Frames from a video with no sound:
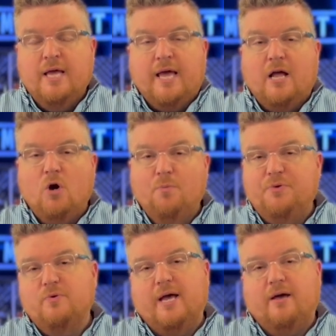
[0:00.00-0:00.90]
and I hope
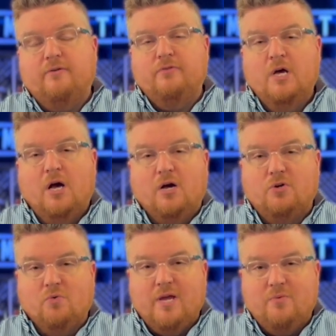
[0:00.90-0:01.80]
you have a
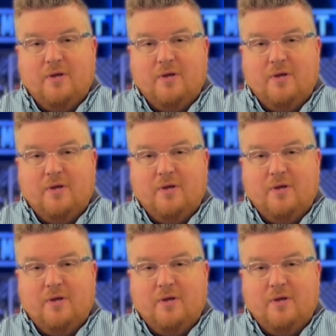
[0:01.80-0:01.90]
great